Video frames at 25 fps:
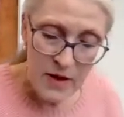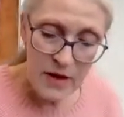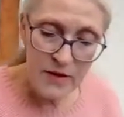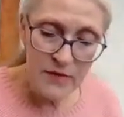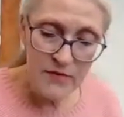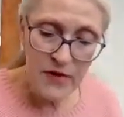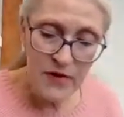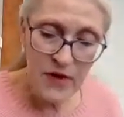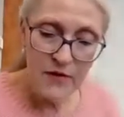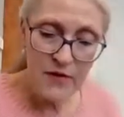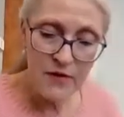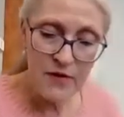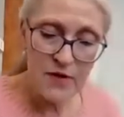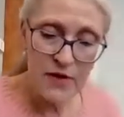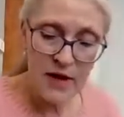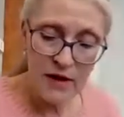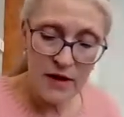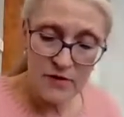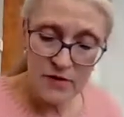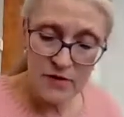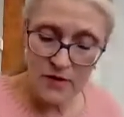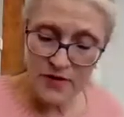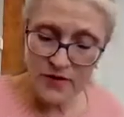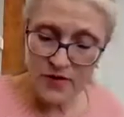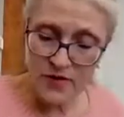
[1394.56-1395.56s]
I've leveled
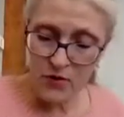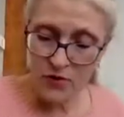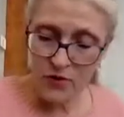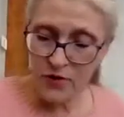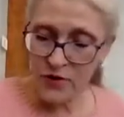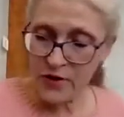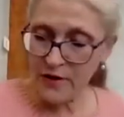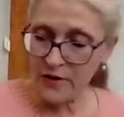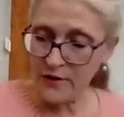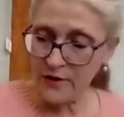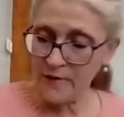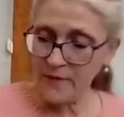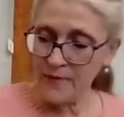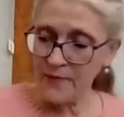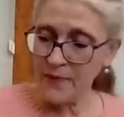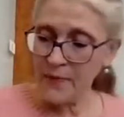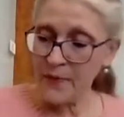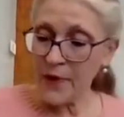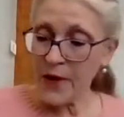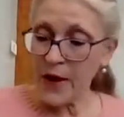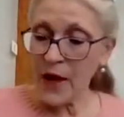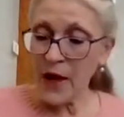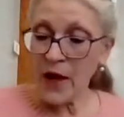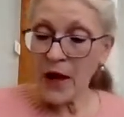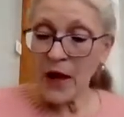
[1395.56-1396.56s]
out the soil.
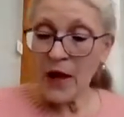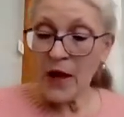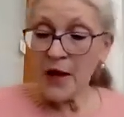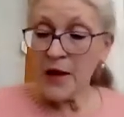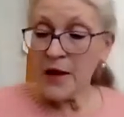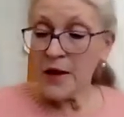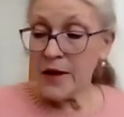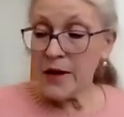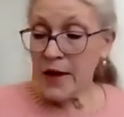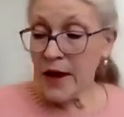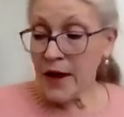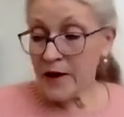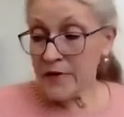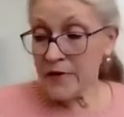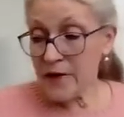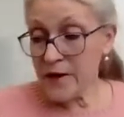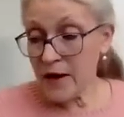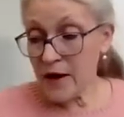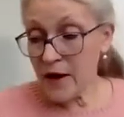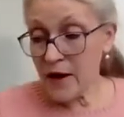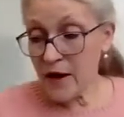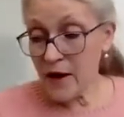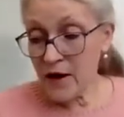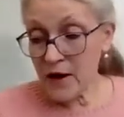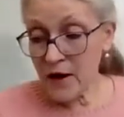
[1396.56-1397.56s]
Now, the
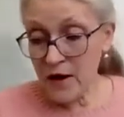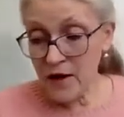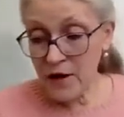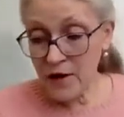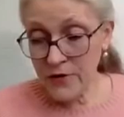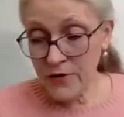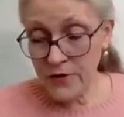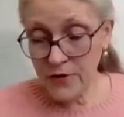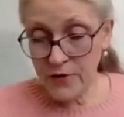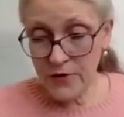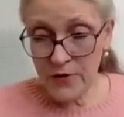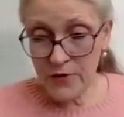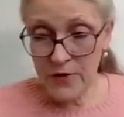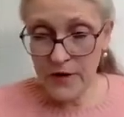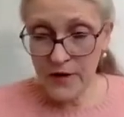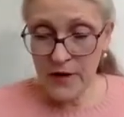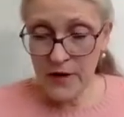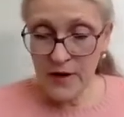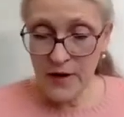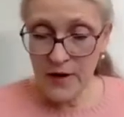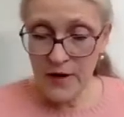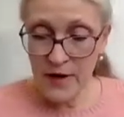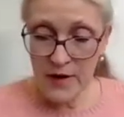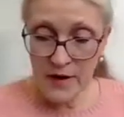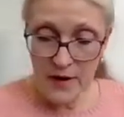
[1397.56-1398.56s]
other
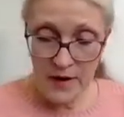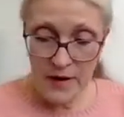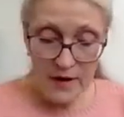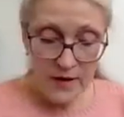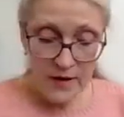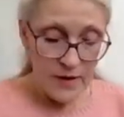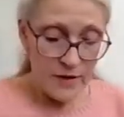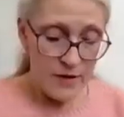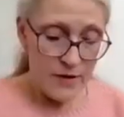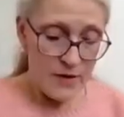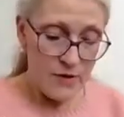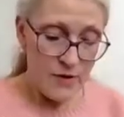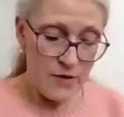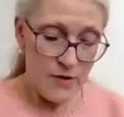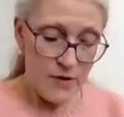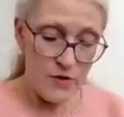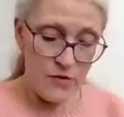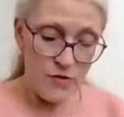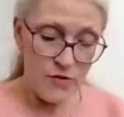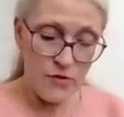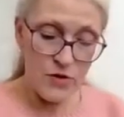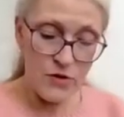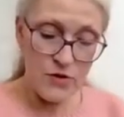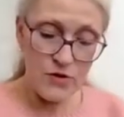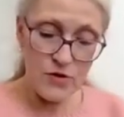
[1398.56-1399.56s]
thing
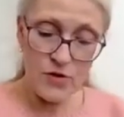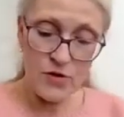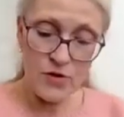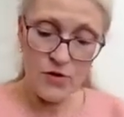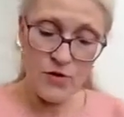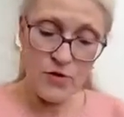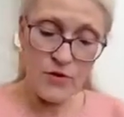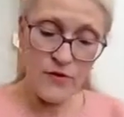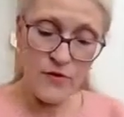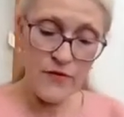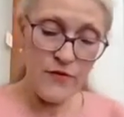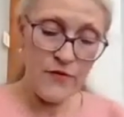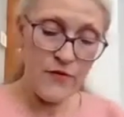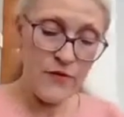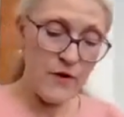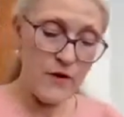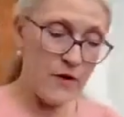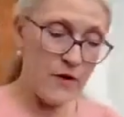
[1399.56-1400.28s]
you could do, if